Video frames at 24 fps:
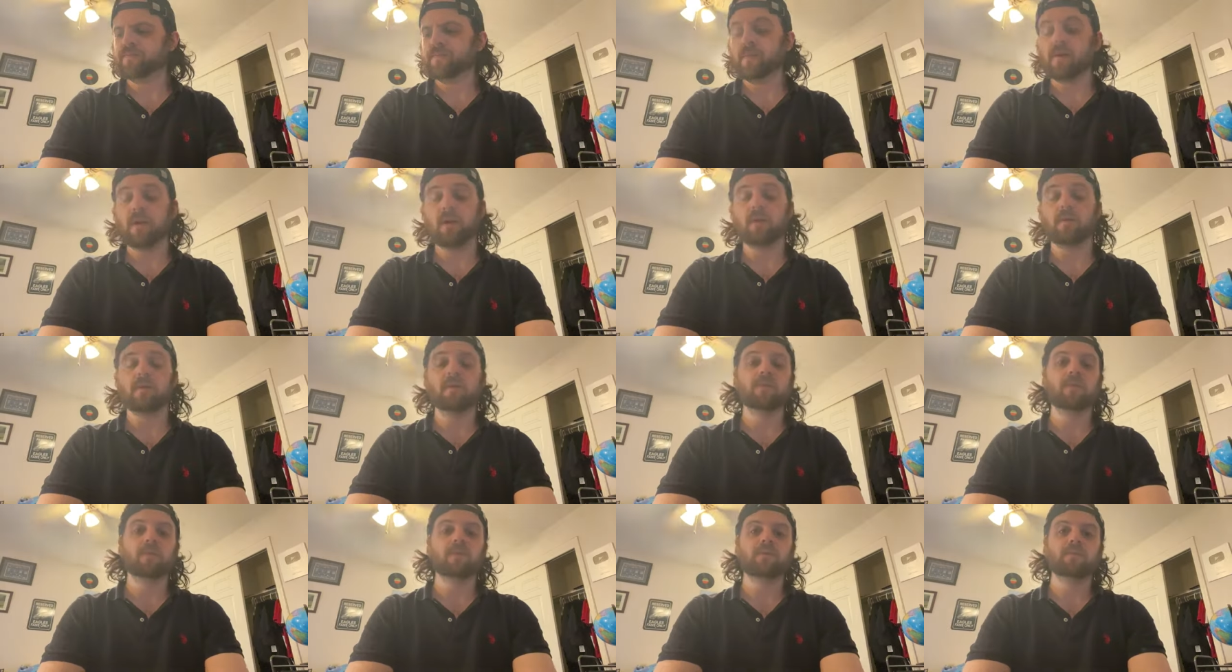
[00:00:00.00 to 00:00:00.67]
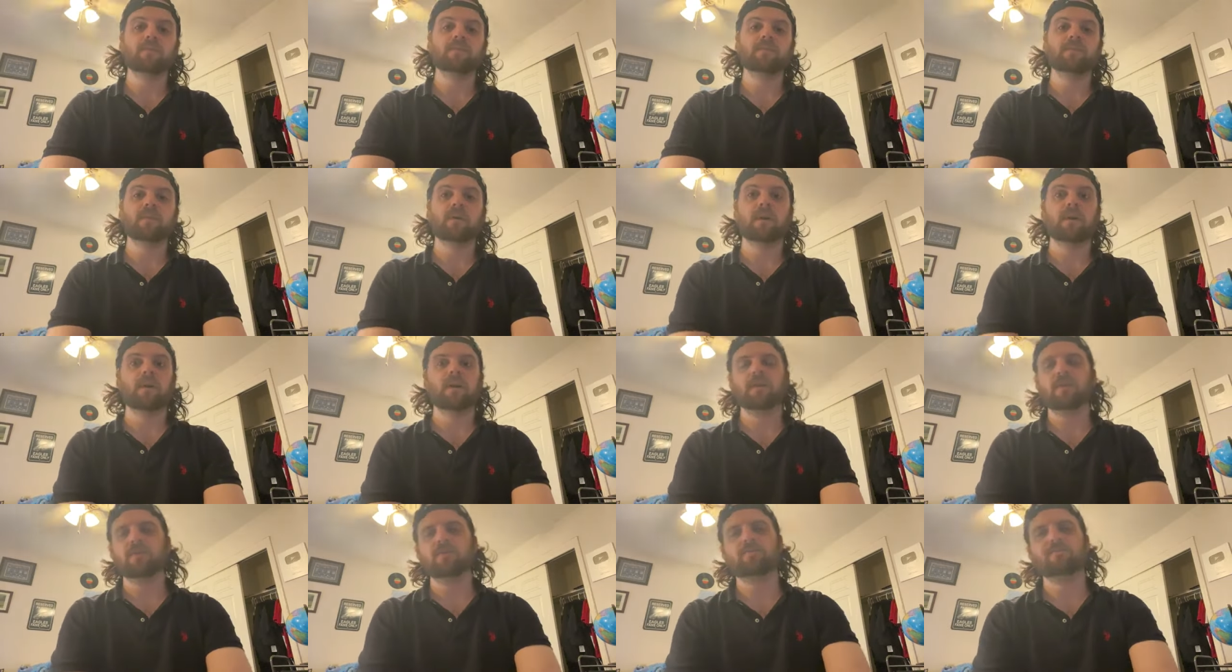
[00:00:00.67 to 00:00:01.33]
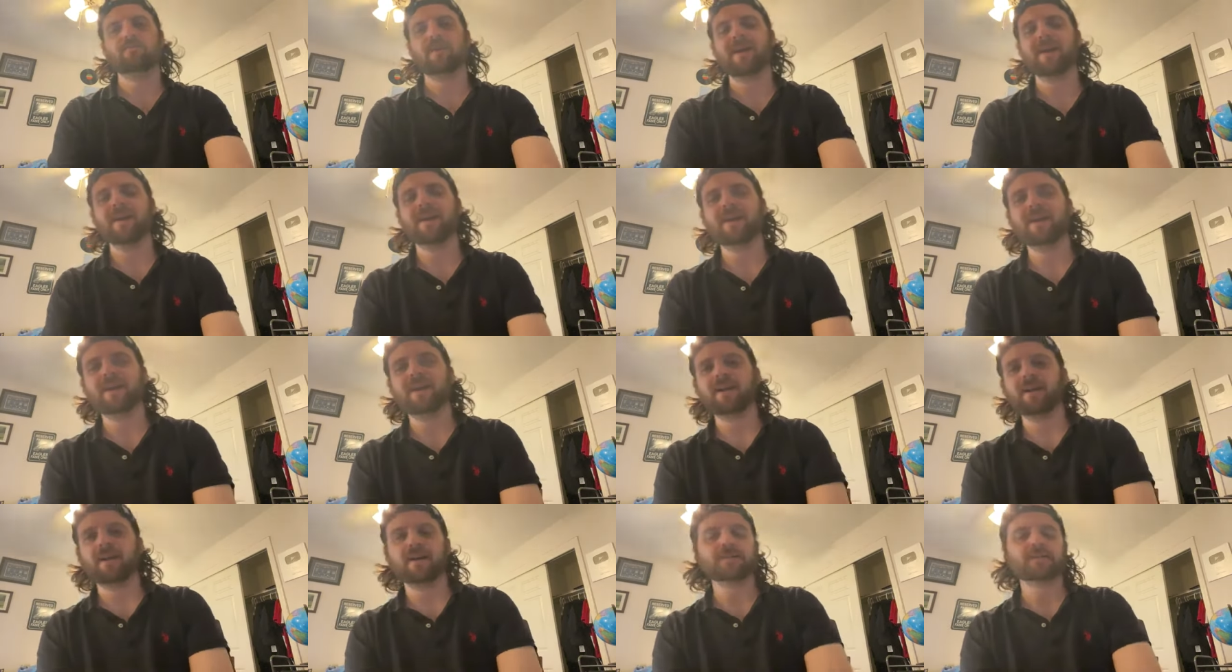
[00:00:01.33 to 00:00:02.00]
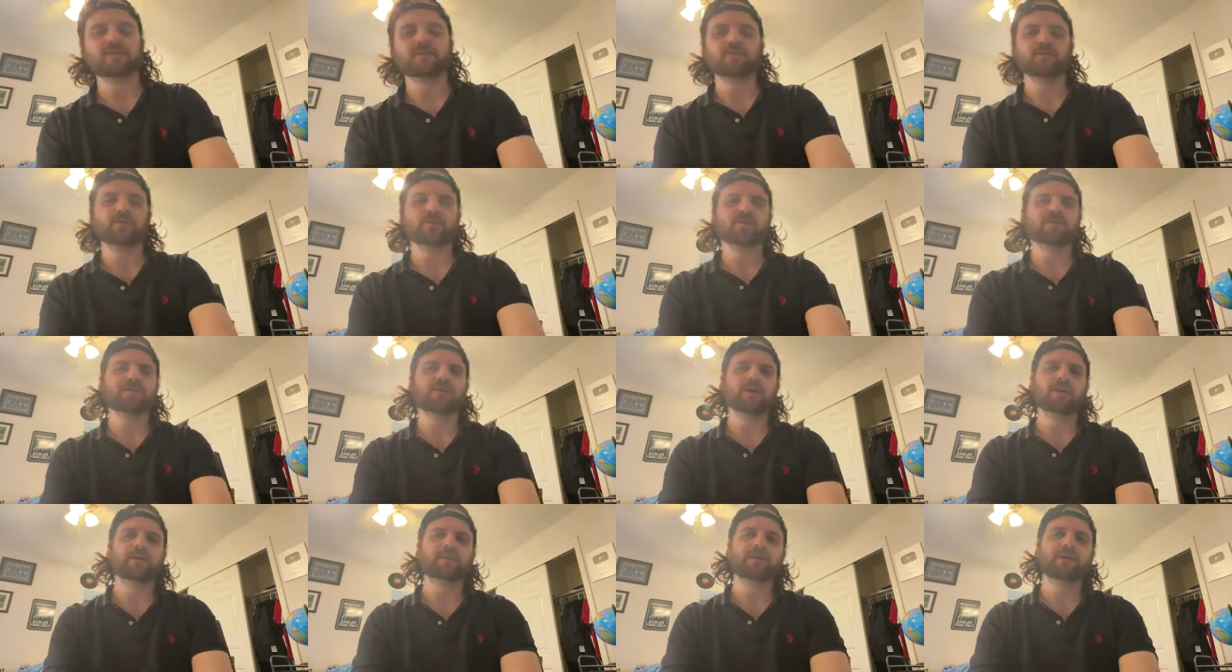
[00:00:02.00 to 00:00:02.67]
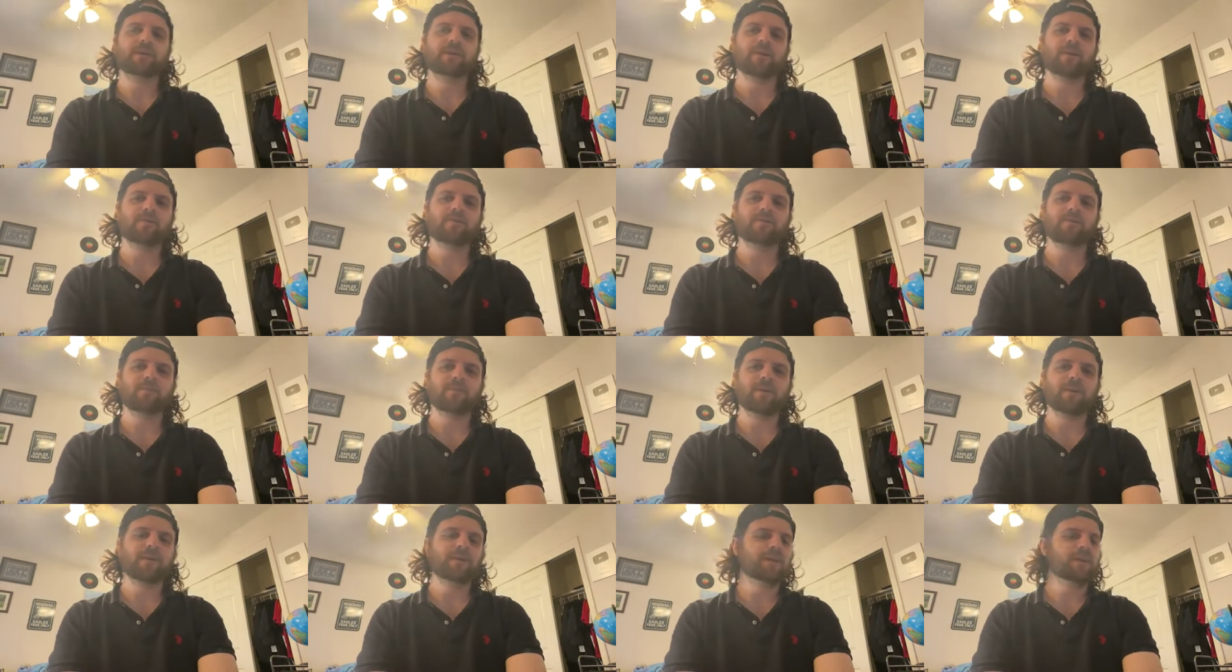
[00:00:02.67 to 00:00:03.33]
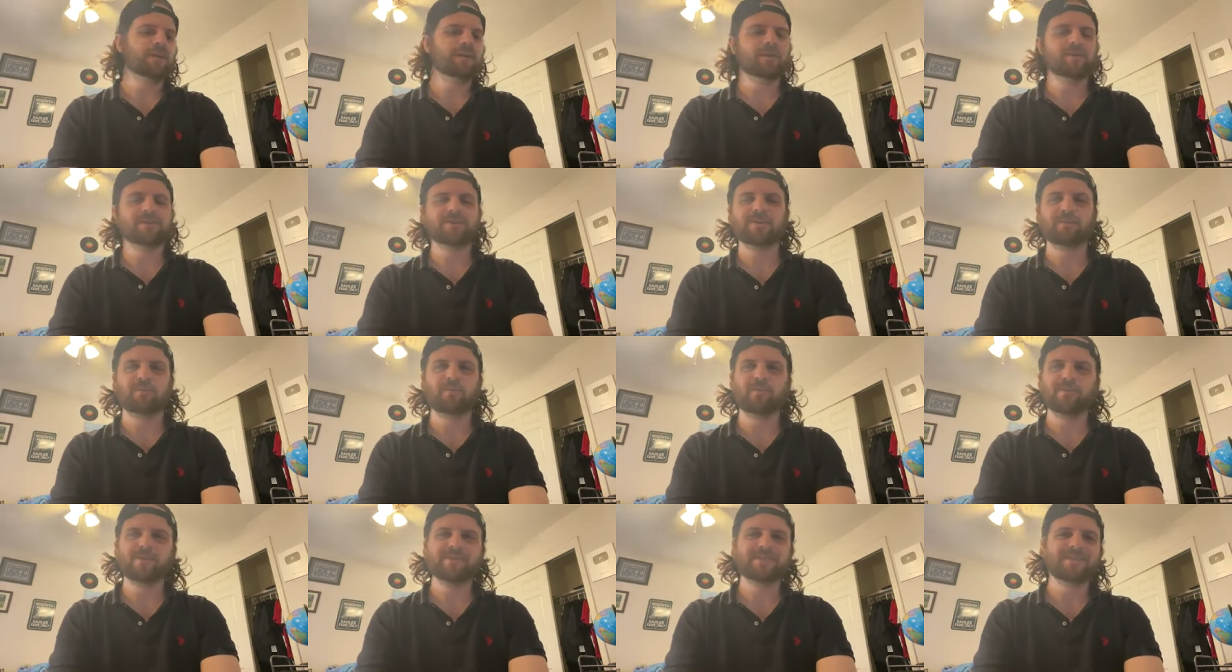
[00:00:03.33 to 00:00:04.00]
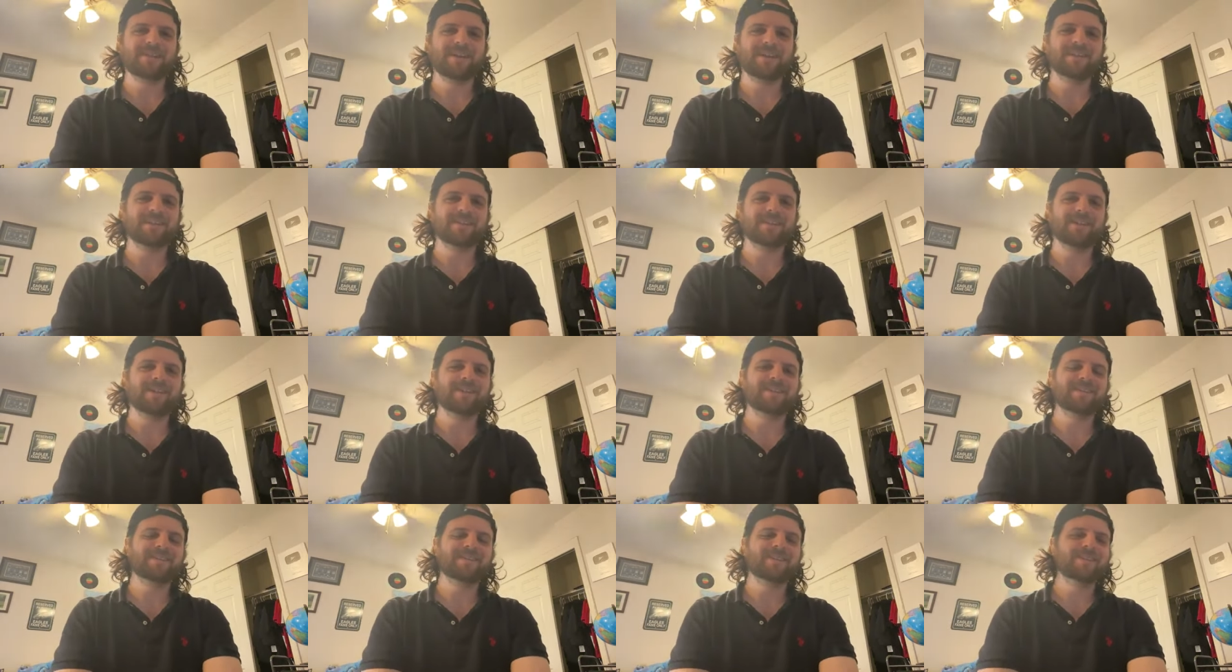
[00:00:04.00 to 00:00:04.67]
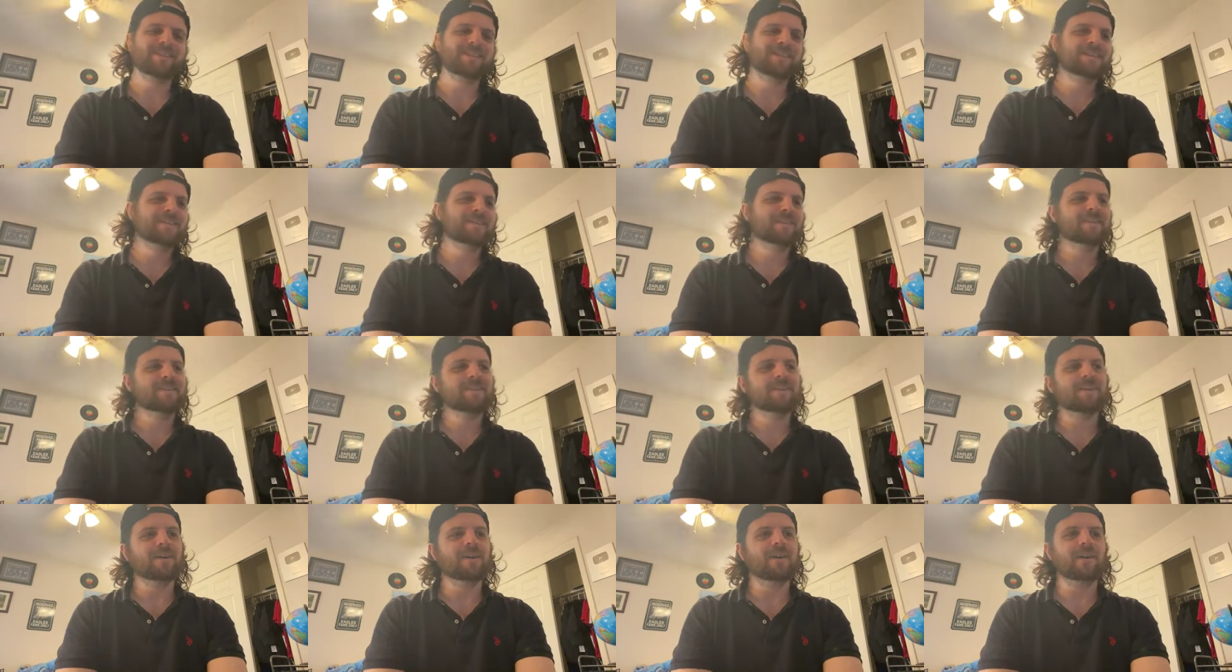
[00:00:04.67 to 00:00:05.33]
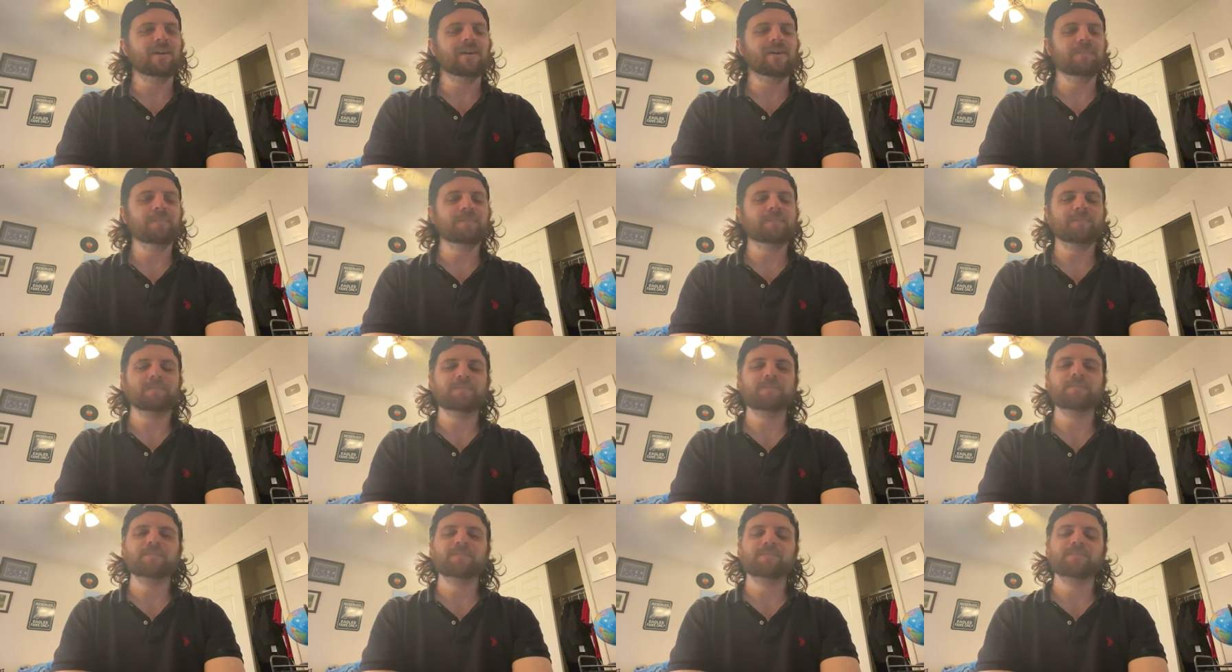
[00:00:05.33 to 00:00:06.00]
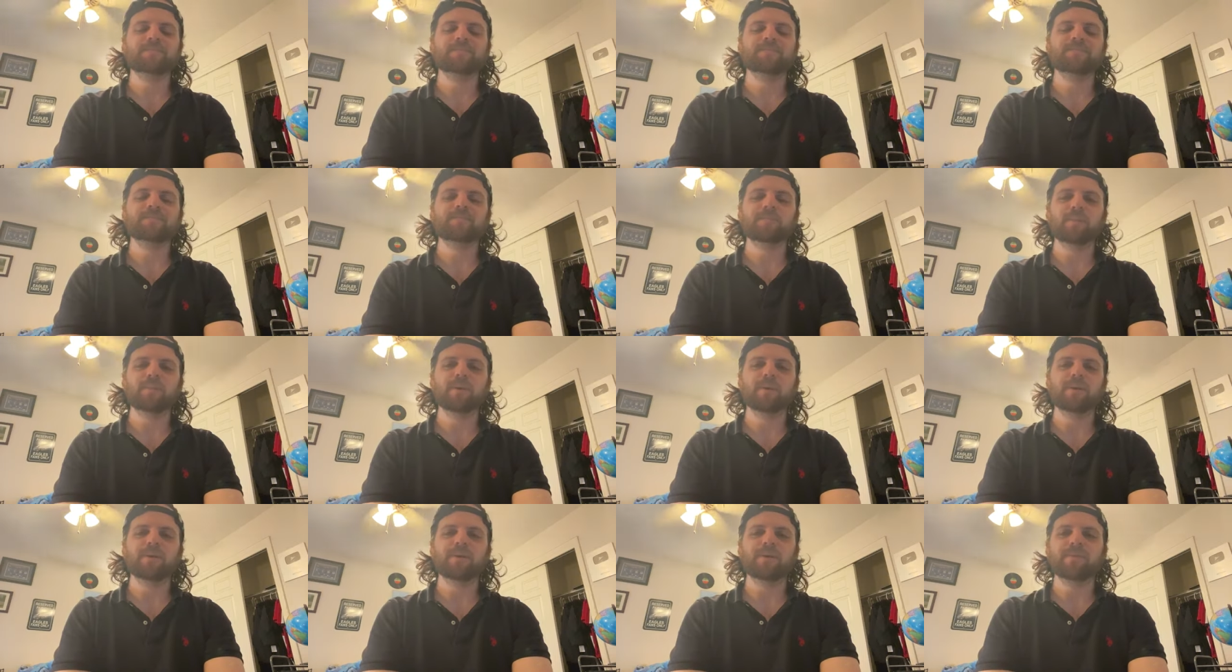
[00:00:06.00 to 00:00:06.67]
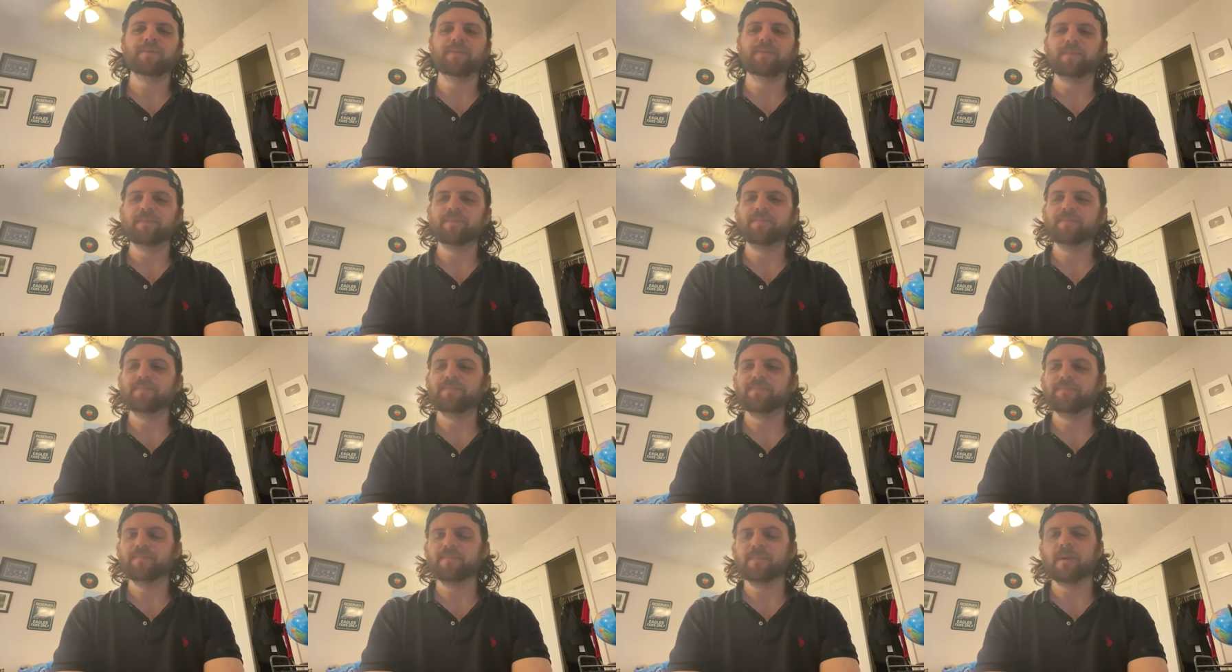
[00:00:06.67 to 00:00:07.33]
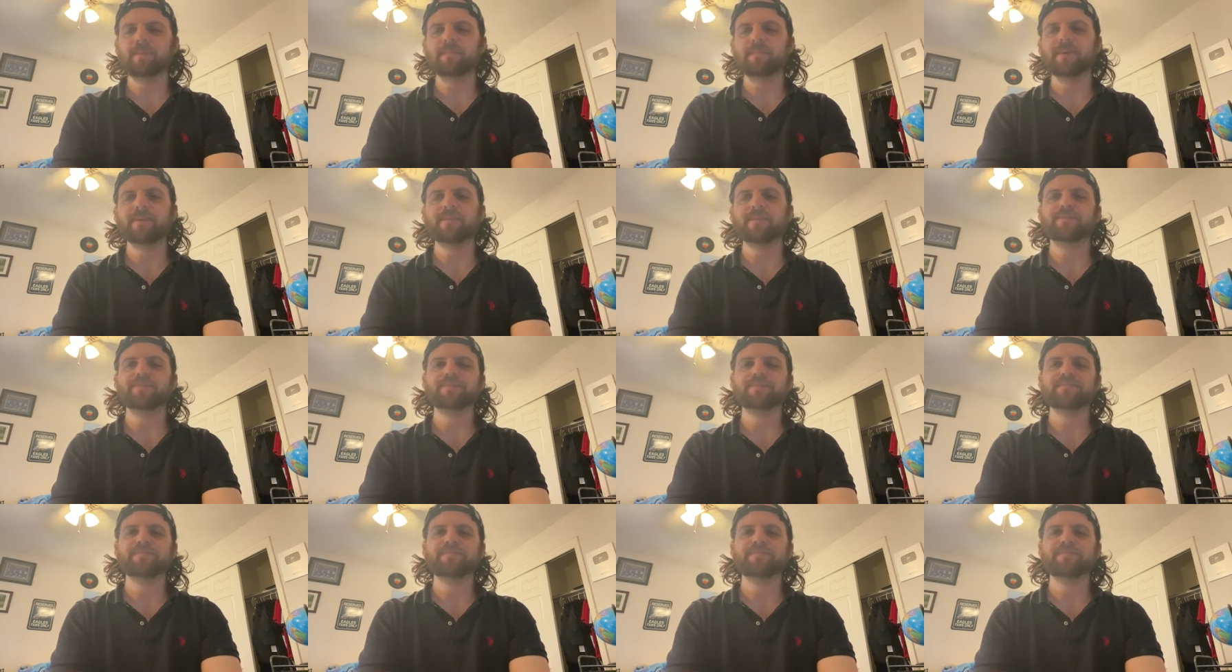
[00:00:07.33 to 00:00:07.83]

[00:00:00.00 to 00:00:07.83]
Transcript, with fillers: I don't, you know, you probably can't cuss on Twitch, so I gotta be careful, right? I, someone was saying that, um, but yeah, man.